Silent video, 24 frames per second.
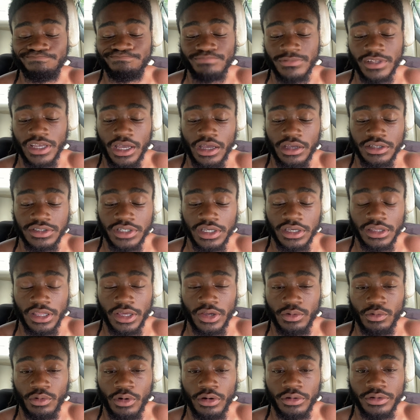I'll say
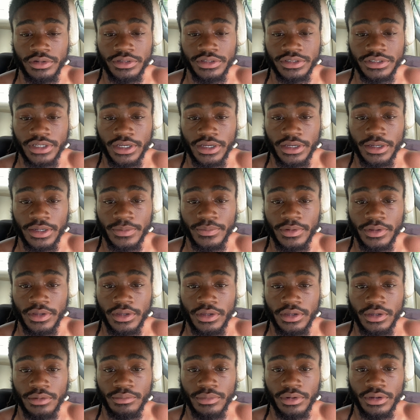later on in time.
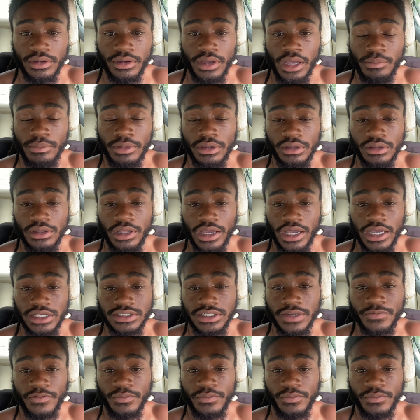But I mean, like I said,